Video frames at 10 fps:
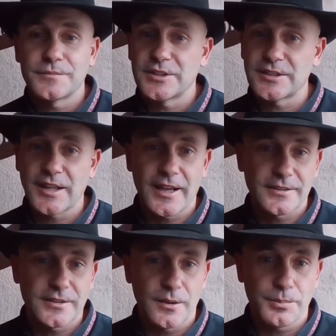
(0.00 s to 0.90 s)
She
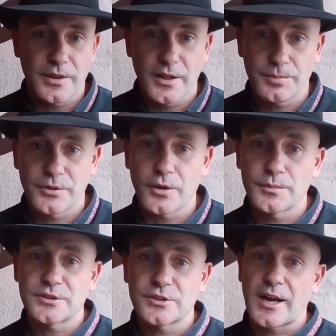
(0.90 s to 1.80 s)
stands up in the
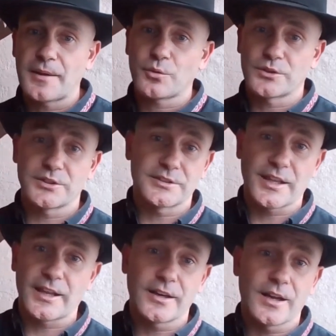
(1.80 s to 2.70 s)
hippodrome straps where she's
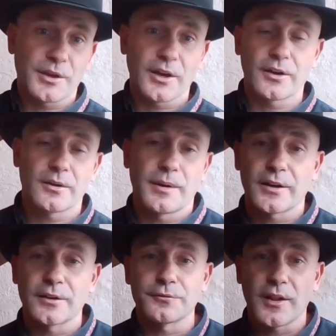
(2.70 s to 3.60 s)
standing up carrying an
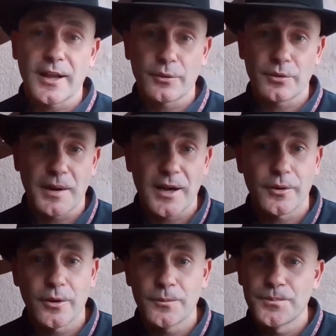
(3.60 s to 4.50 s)
American flag with
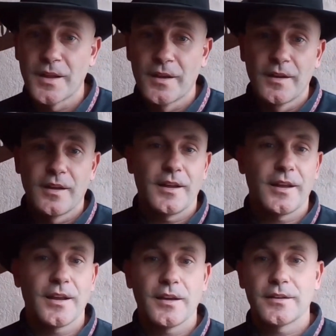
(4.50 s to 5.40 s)
pyro.
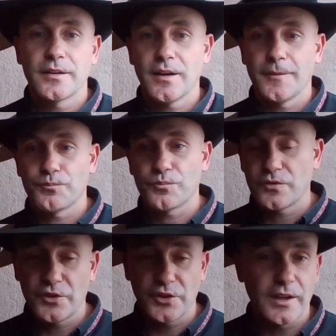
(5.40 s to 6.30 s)

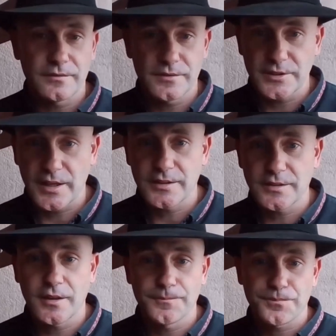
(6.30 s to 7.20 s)
And she
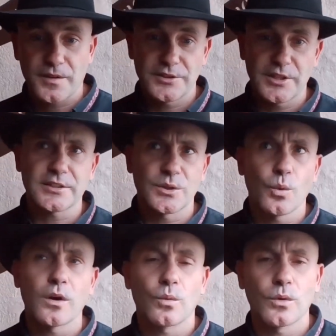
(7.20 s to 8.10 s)
actually
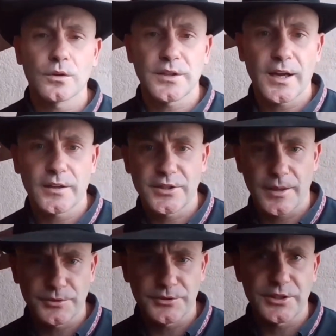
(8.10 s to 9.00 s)
won a world
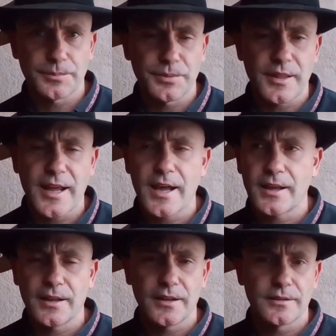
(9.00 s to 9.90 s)
championship in that